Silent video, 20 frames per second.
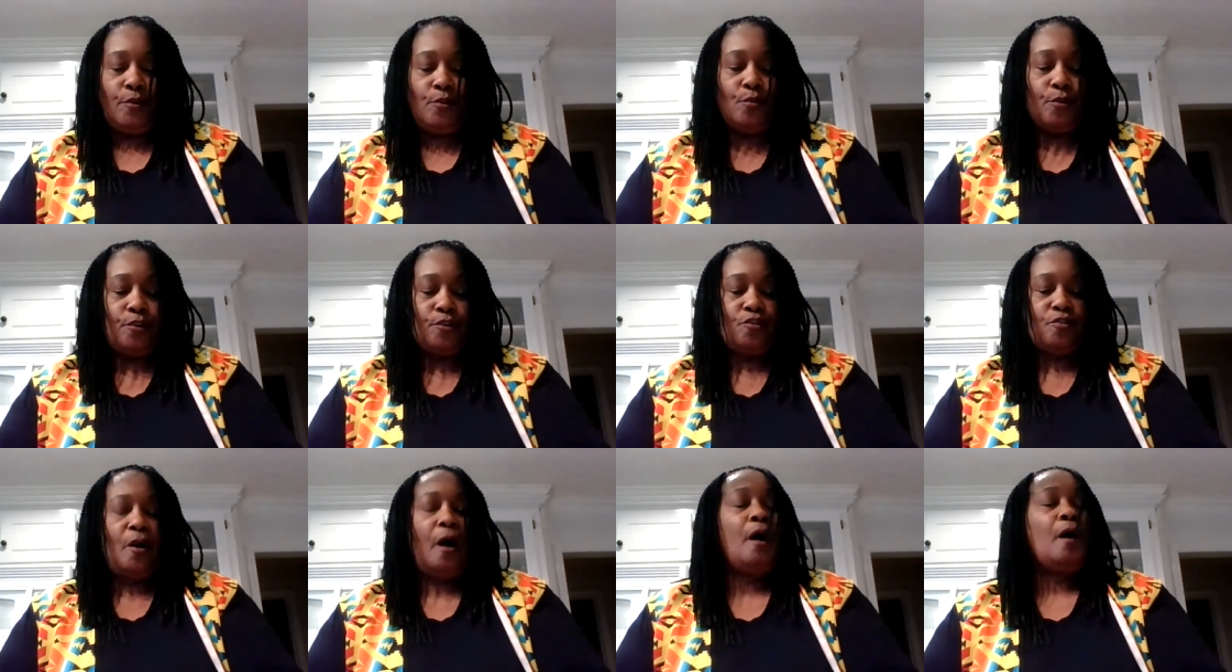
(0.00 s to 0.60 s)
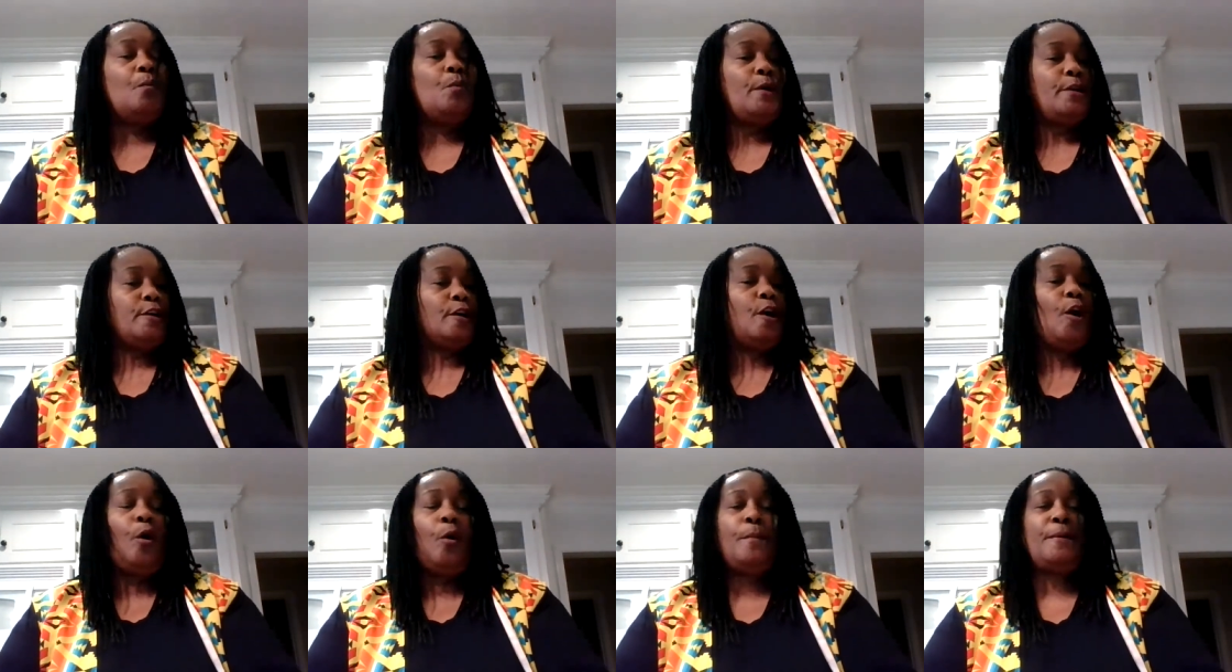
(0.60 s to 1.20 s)
You can start with the
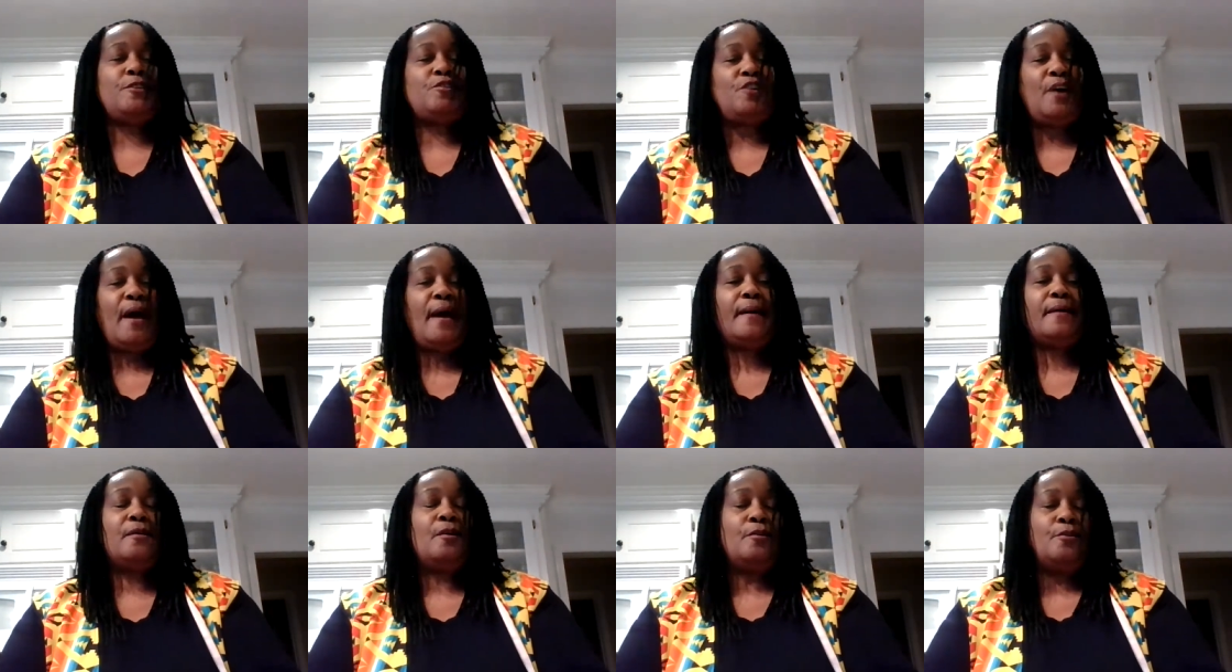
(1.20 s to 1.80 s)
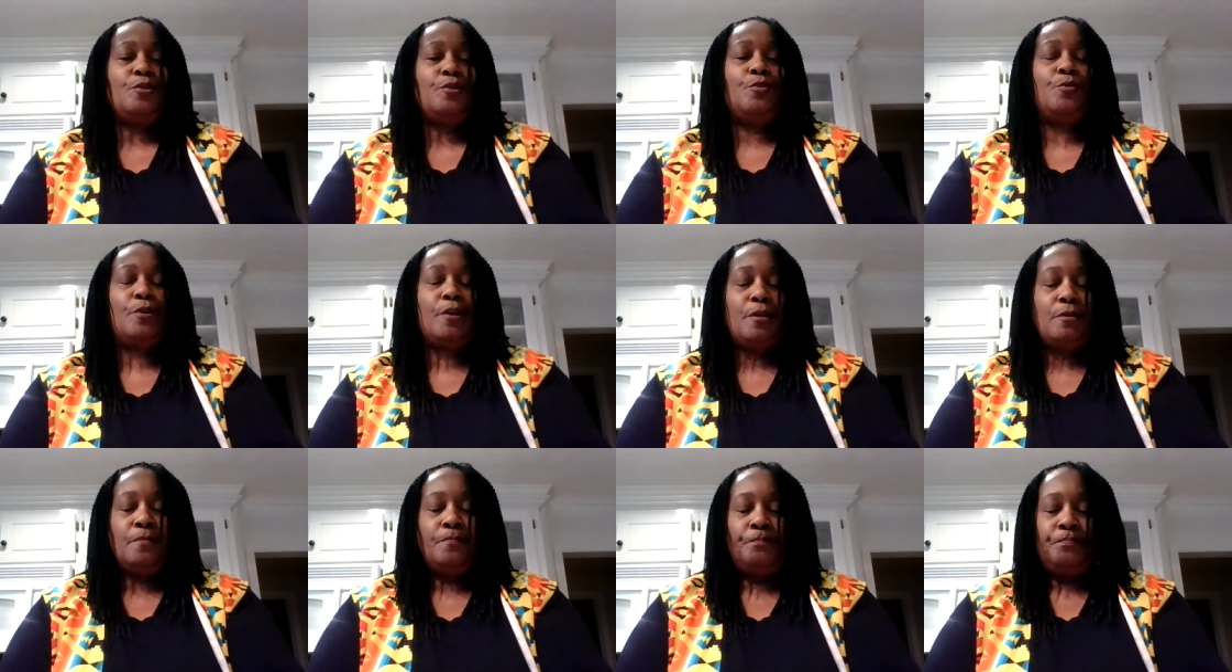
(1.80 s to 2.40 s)
Colby Jack, or you
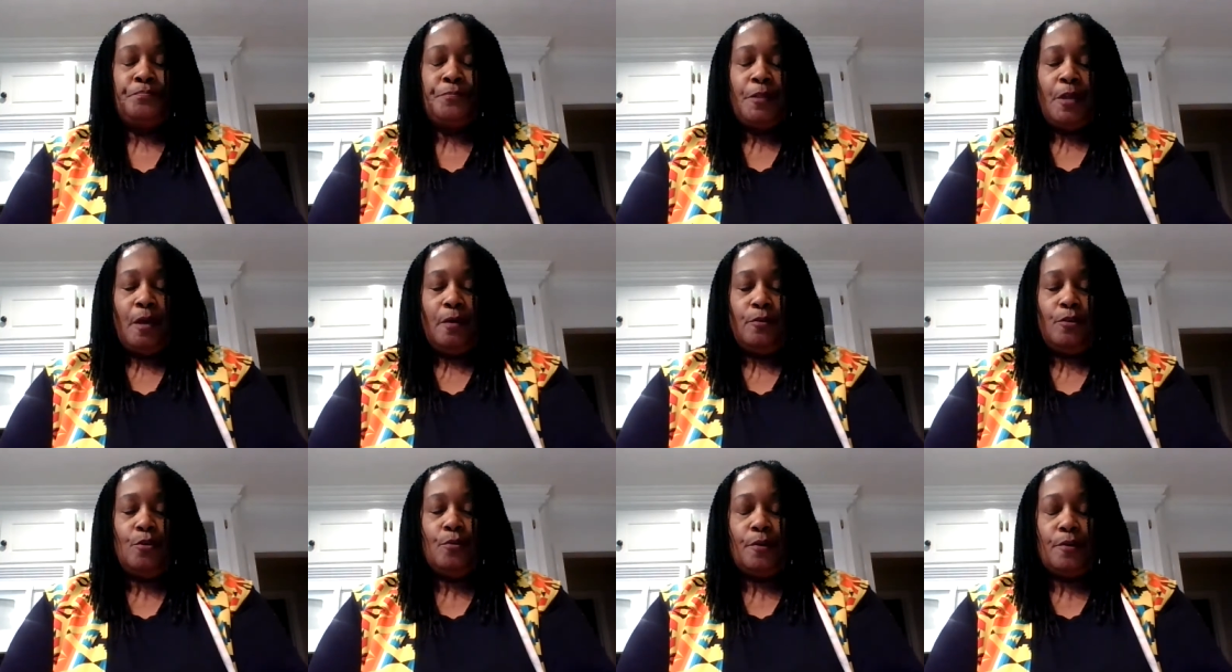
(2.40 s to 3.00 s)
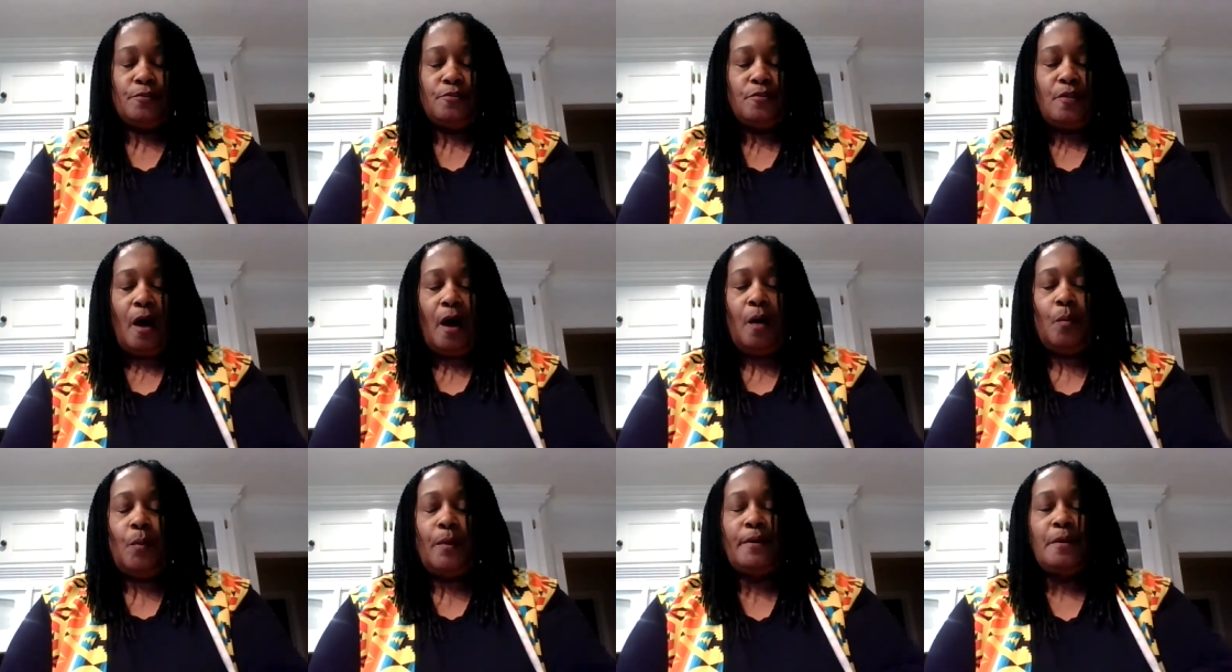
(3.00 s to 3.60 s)
can
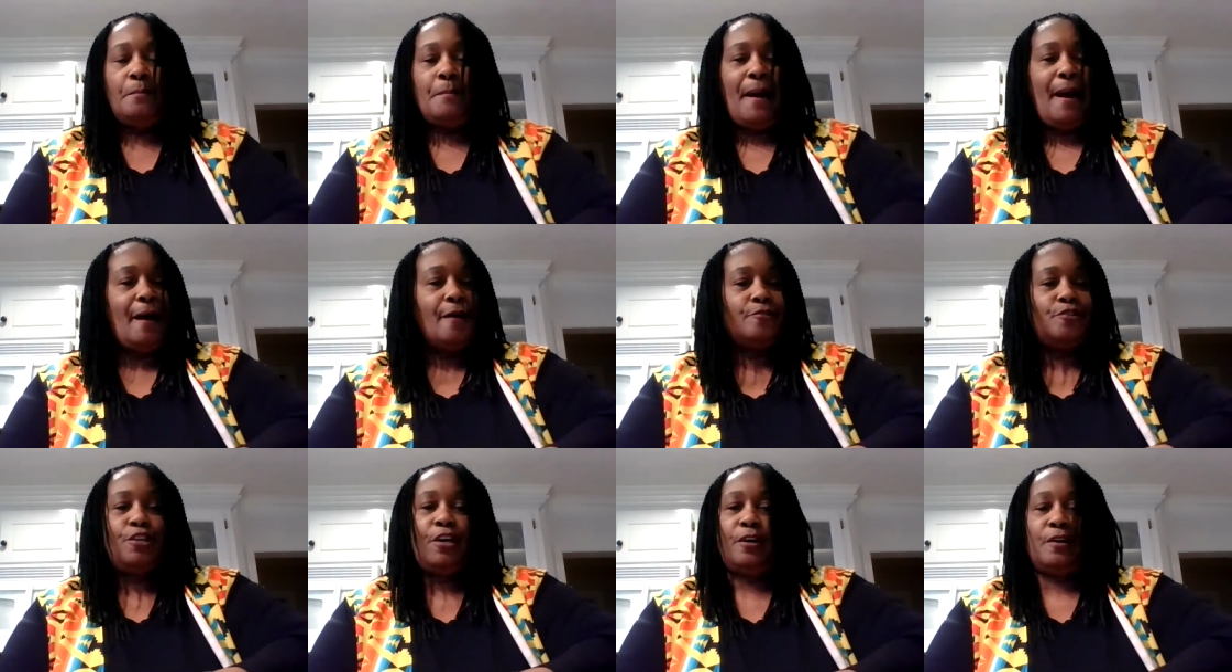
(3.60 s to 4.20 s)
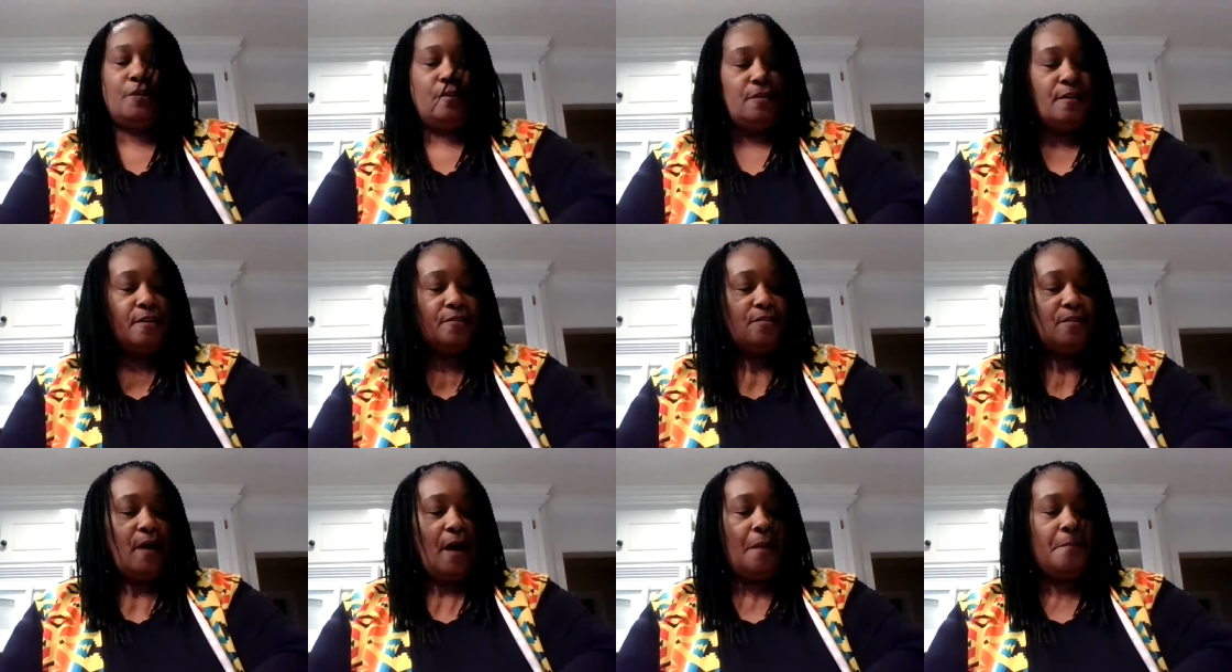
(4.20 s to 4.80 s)
start with the mild cheddar. It
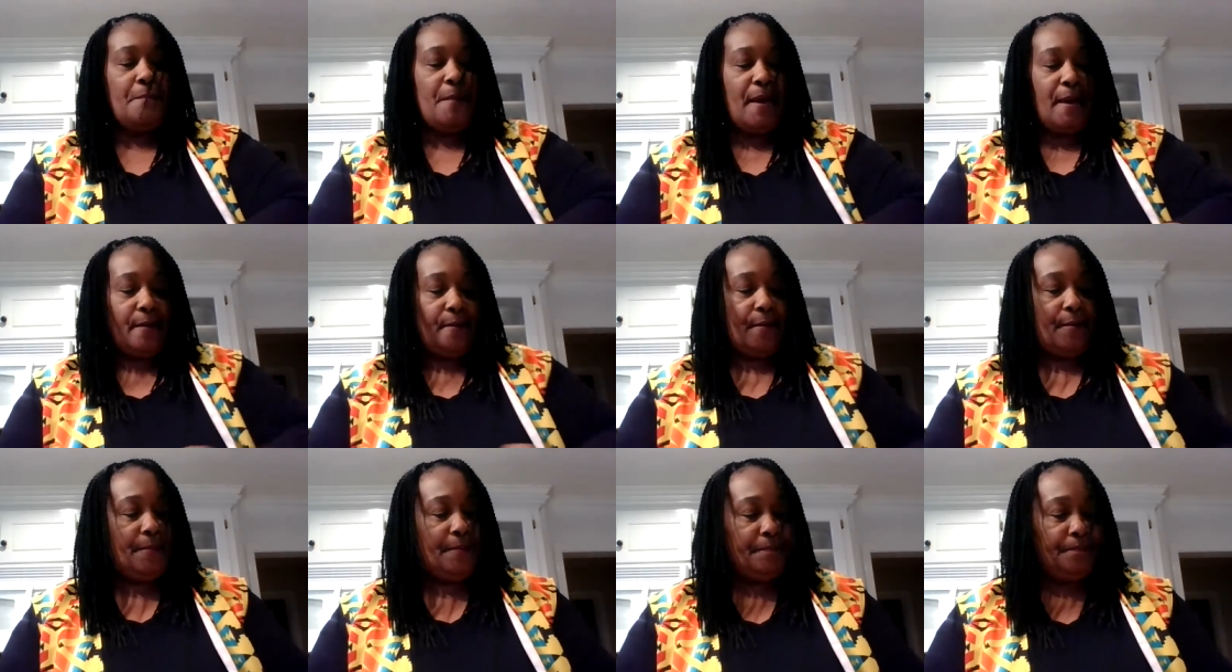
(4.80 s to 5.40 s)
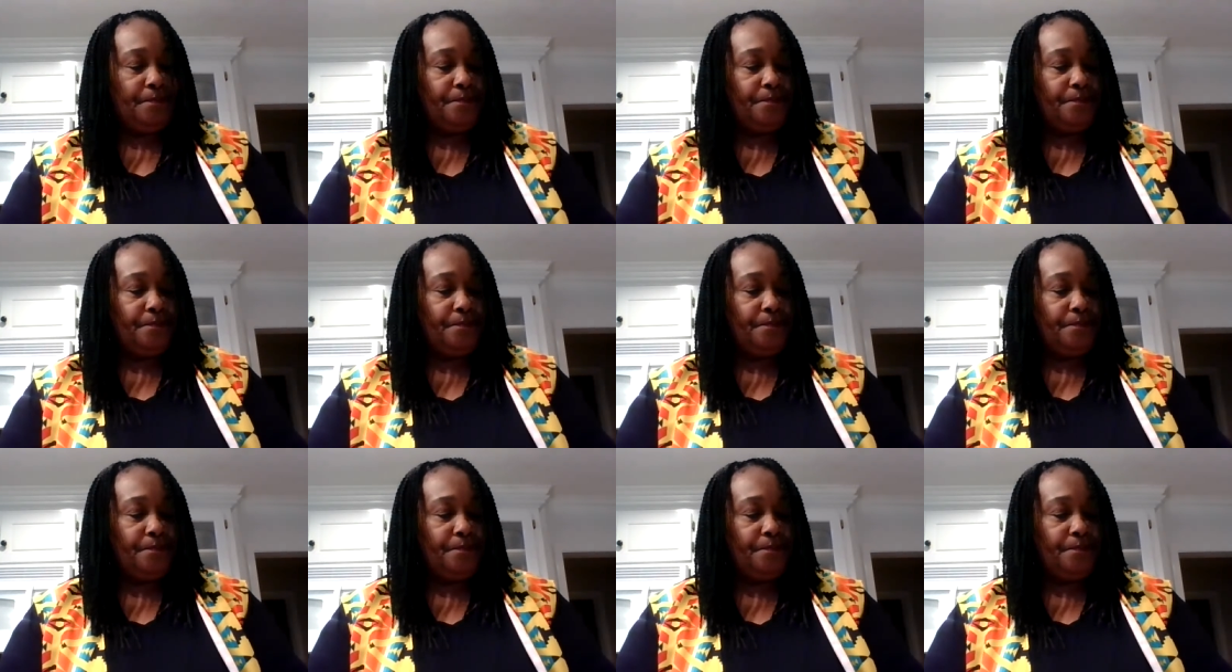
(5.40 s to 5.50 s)
does not matter.